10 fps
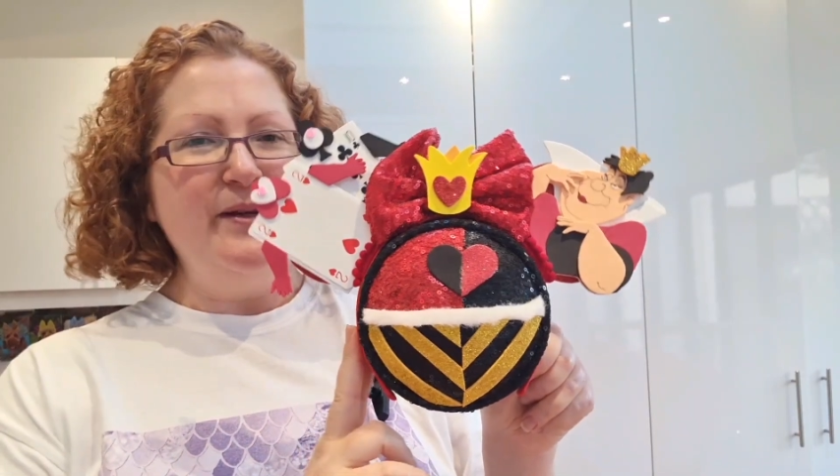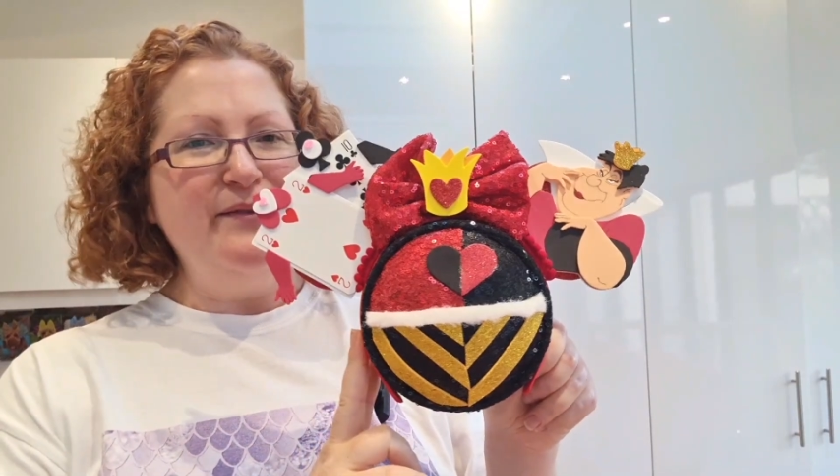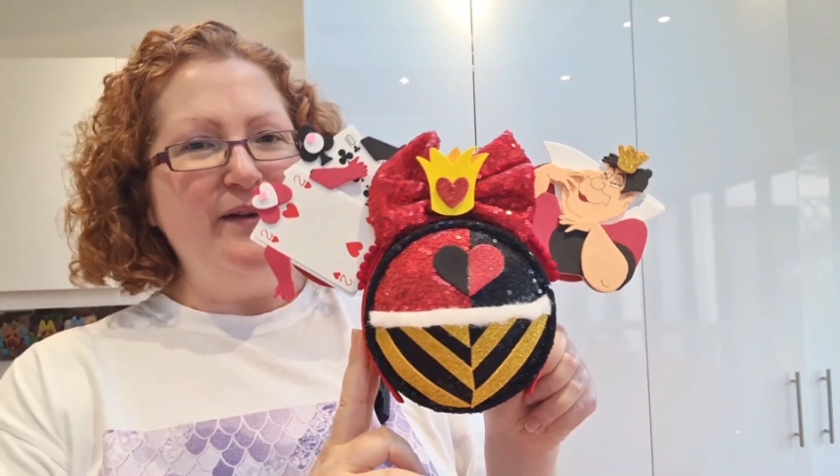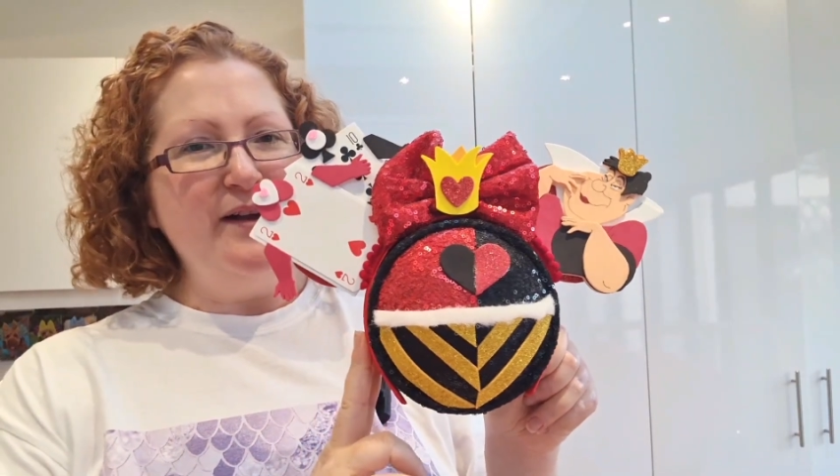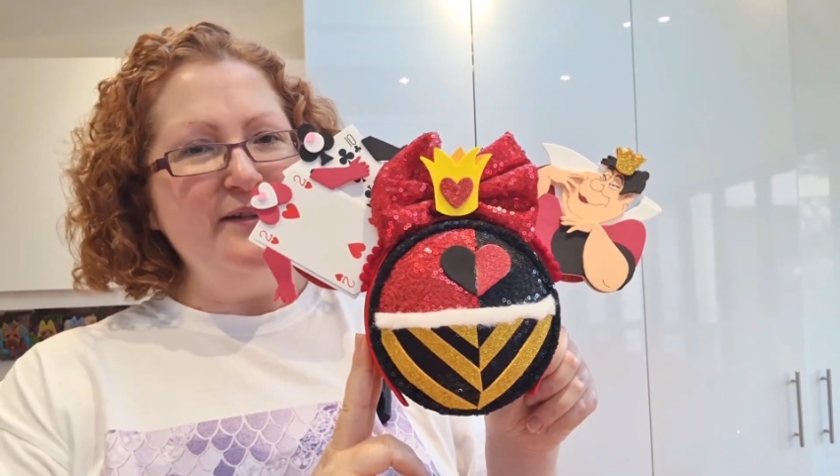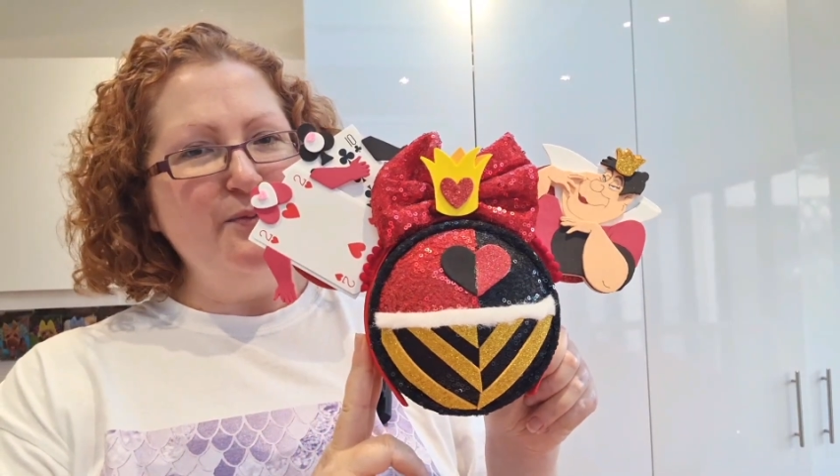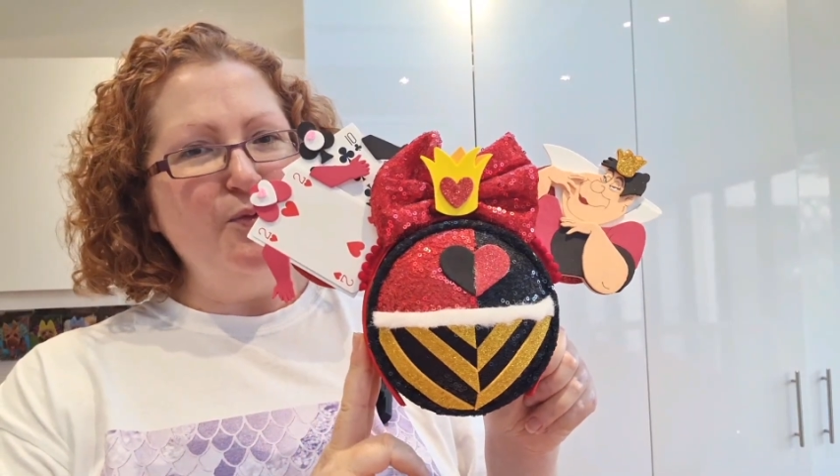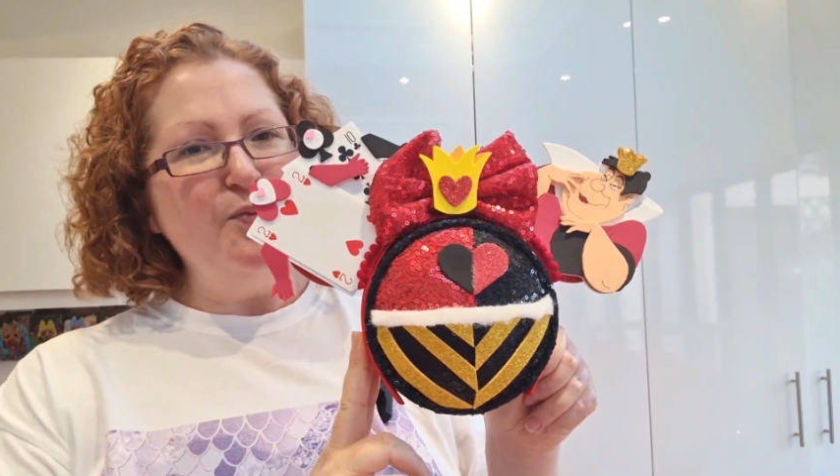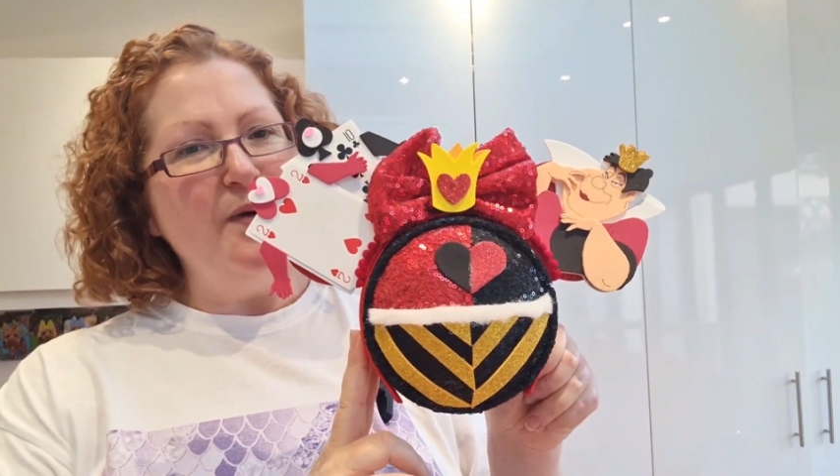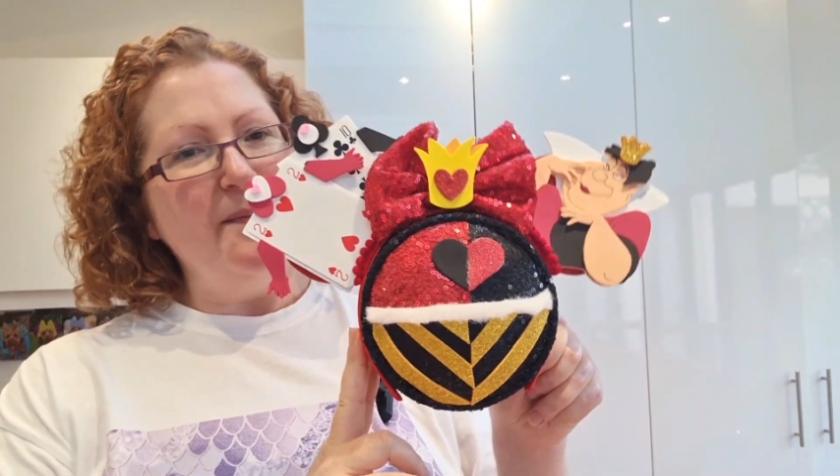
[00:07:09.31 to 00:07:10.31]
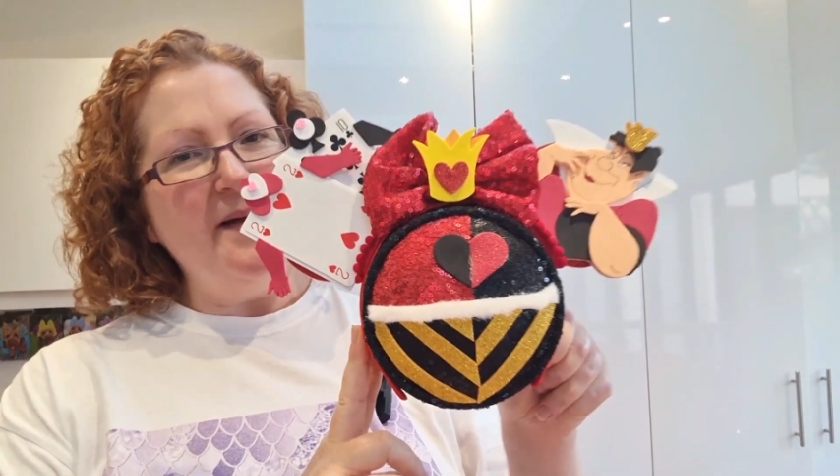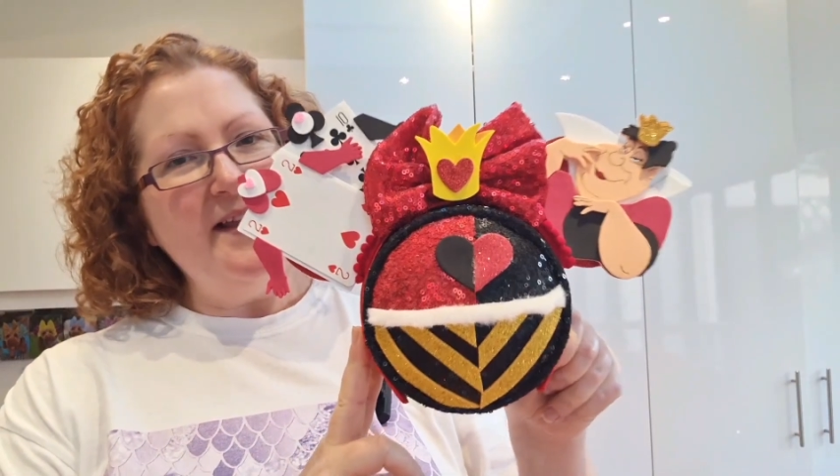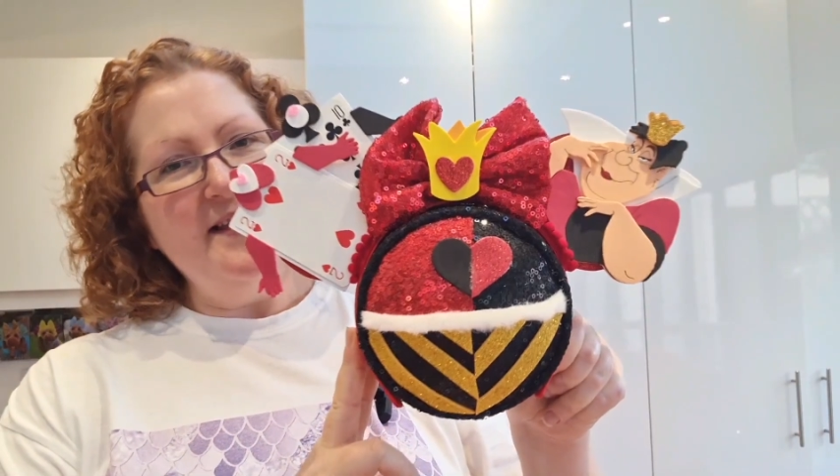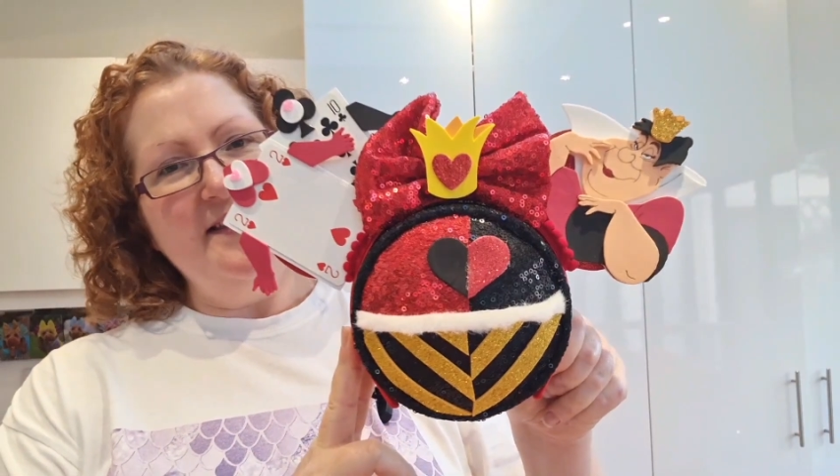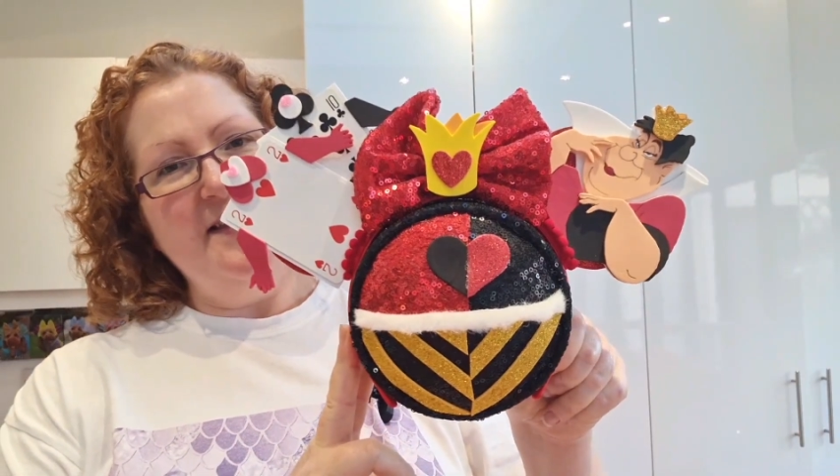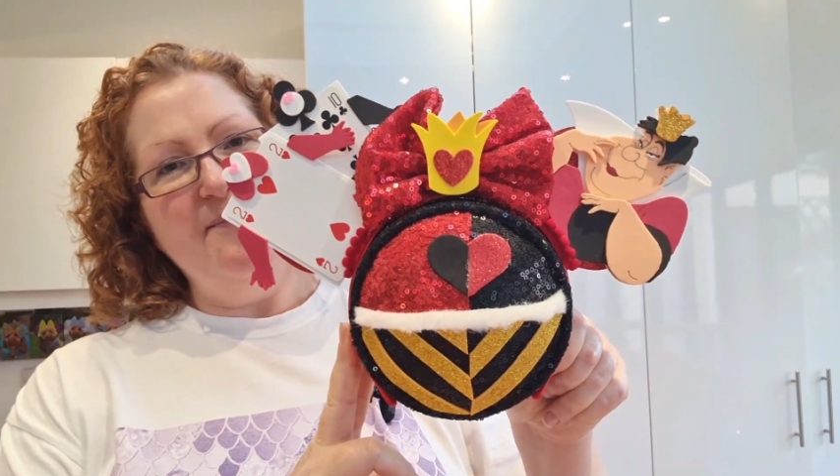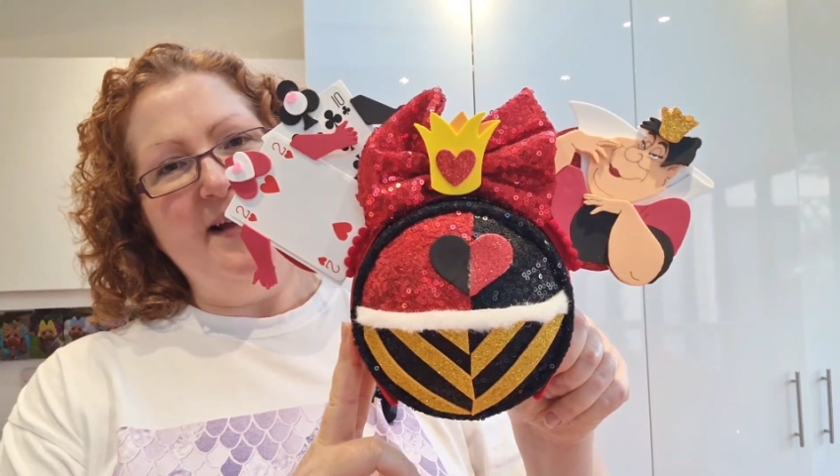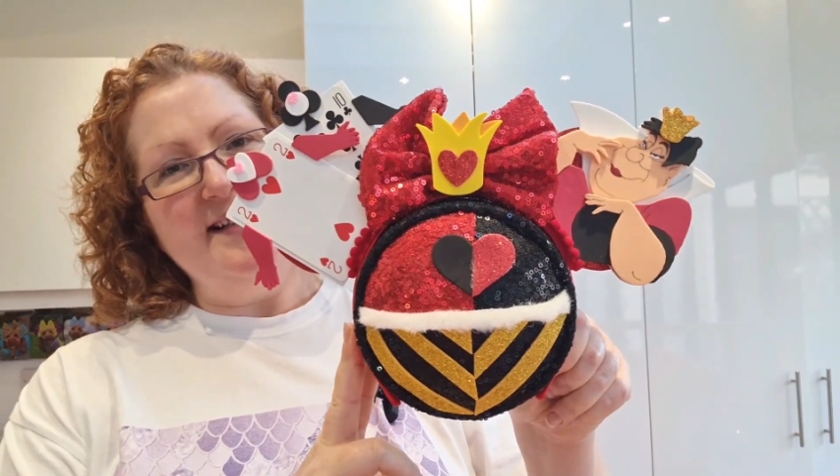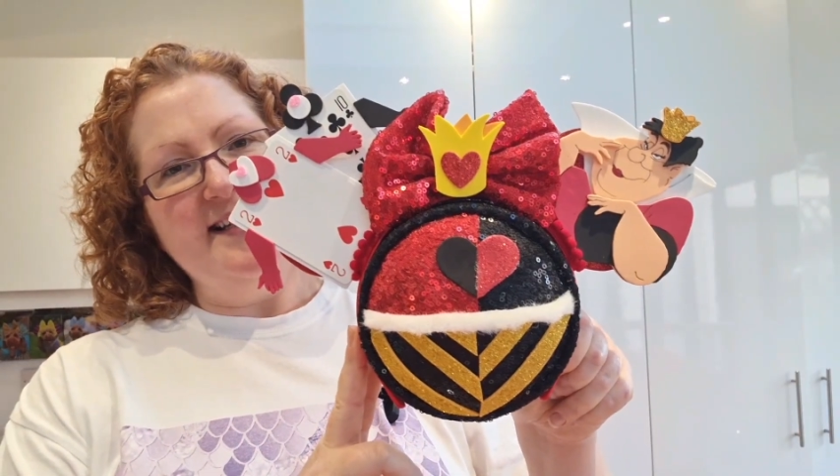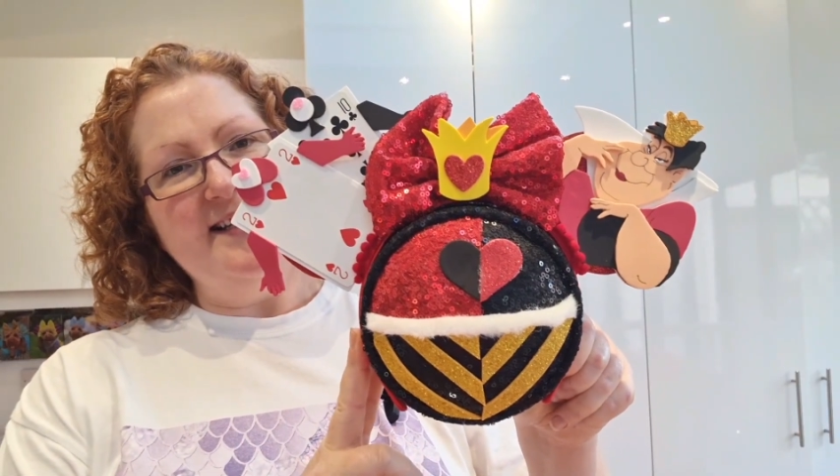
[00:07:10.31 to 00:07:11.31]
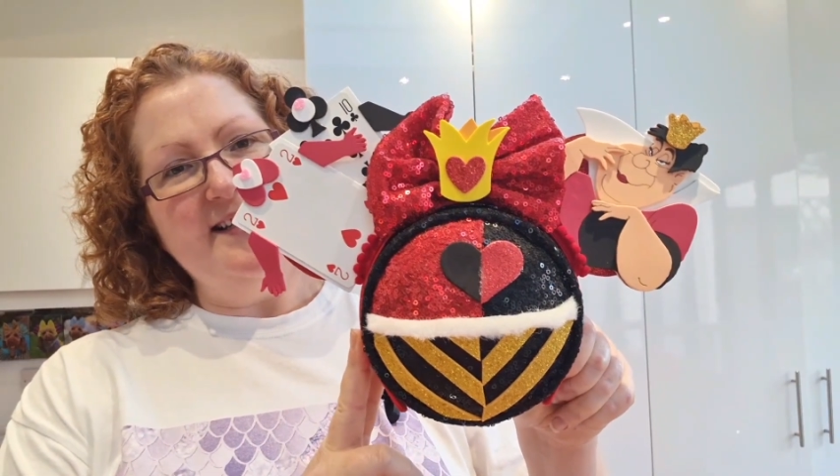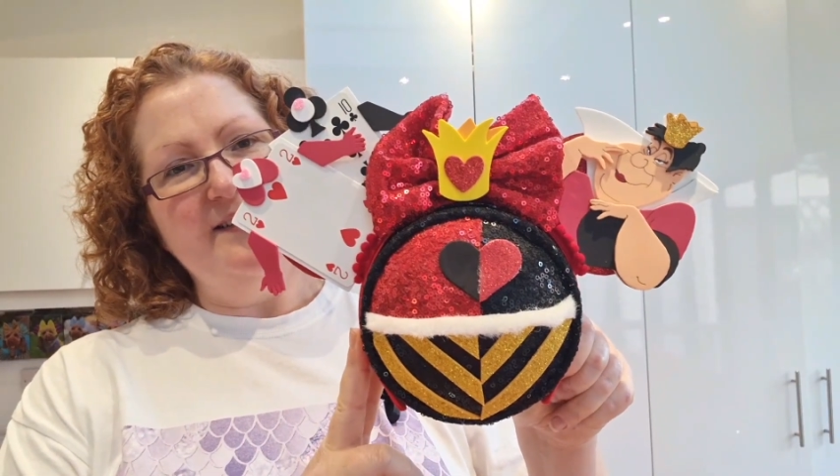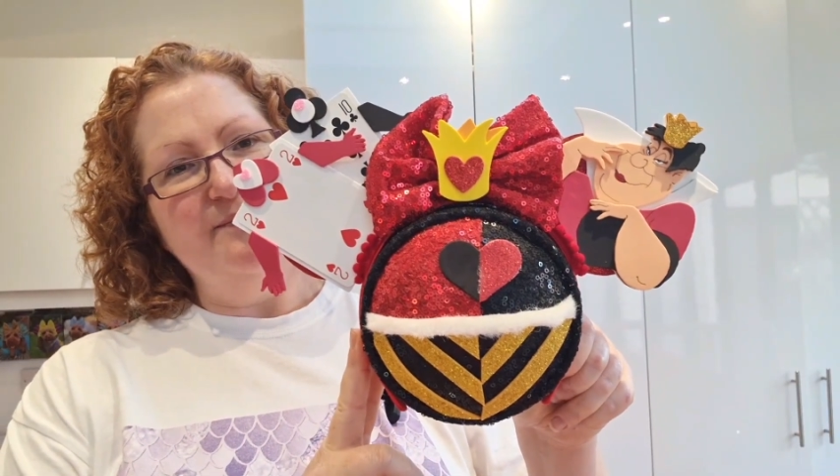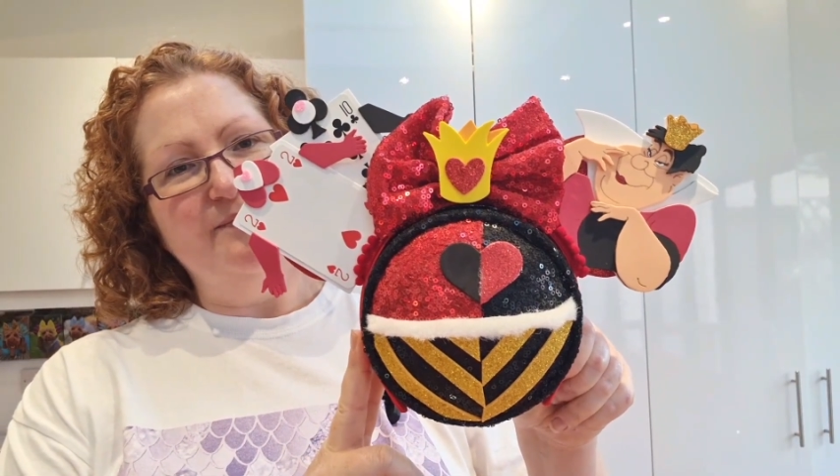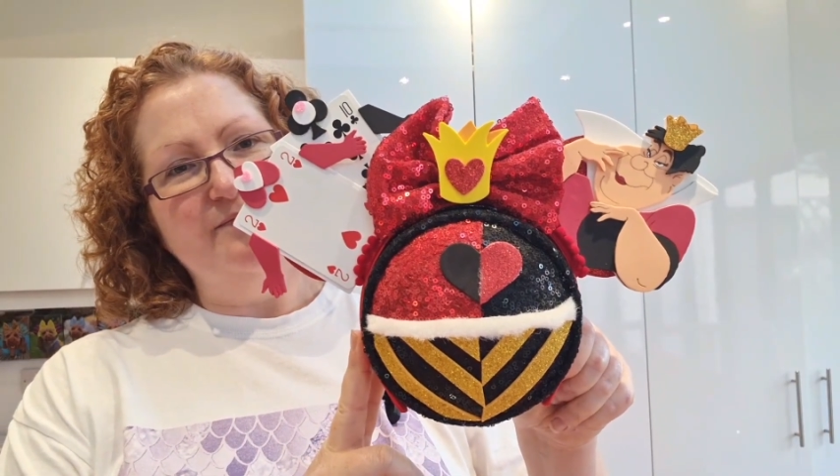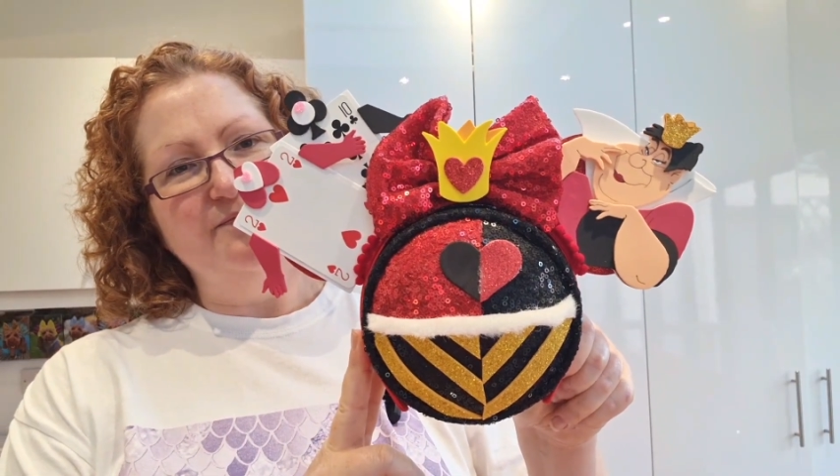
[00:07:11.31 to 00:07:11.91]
Queen of Hearts wall popper that matches.